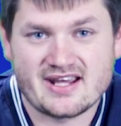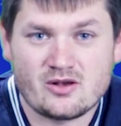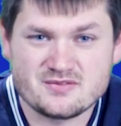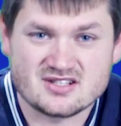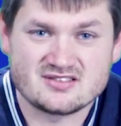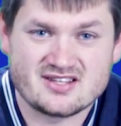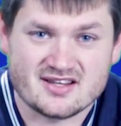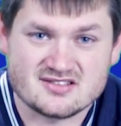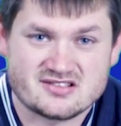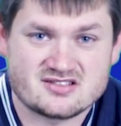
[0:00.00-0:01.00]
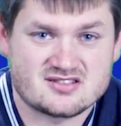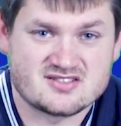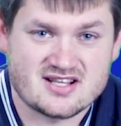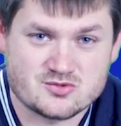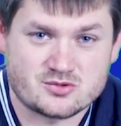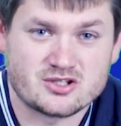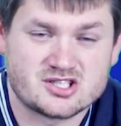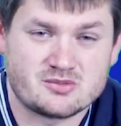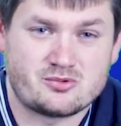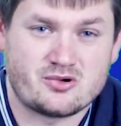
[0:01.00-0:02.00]
Galveston, Texas, because that's where our
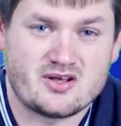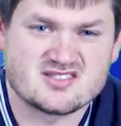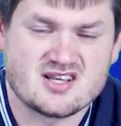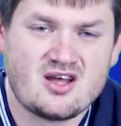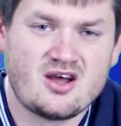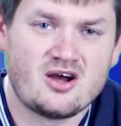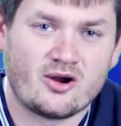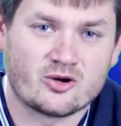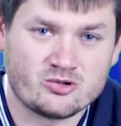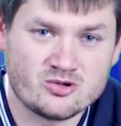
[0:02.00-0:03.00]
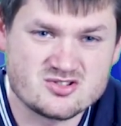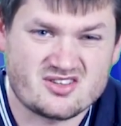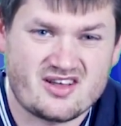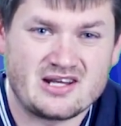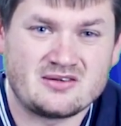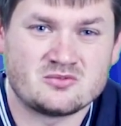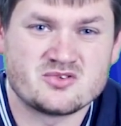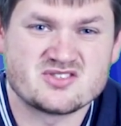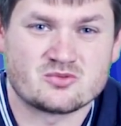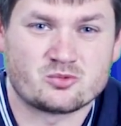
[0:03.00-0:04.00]
ship was. Our cruise line
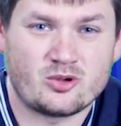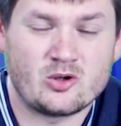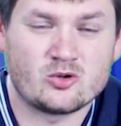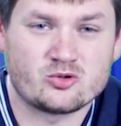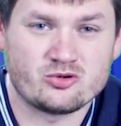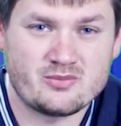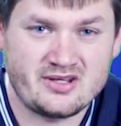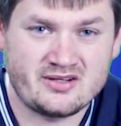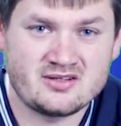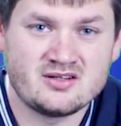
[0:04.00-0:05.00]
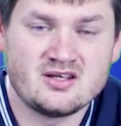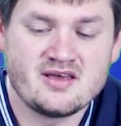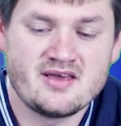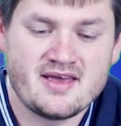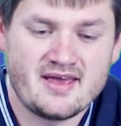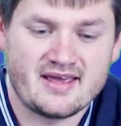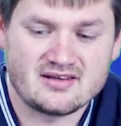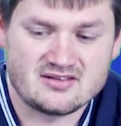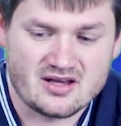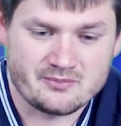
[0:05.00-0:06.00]
was the Royal Caribbean,
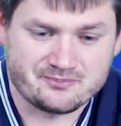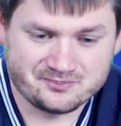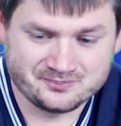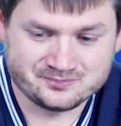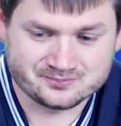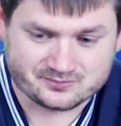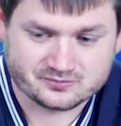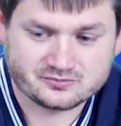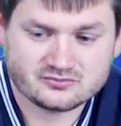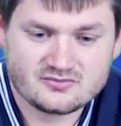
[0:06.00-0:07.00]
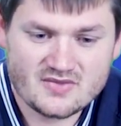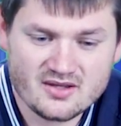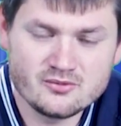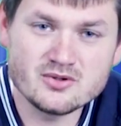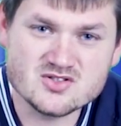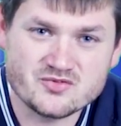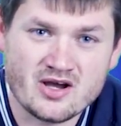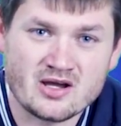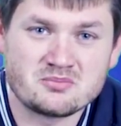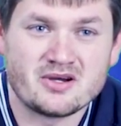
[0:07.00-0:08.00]
and it was
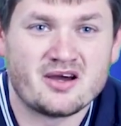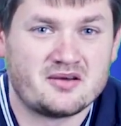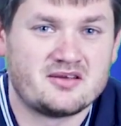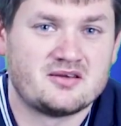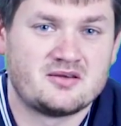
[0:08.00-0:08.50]
fun, but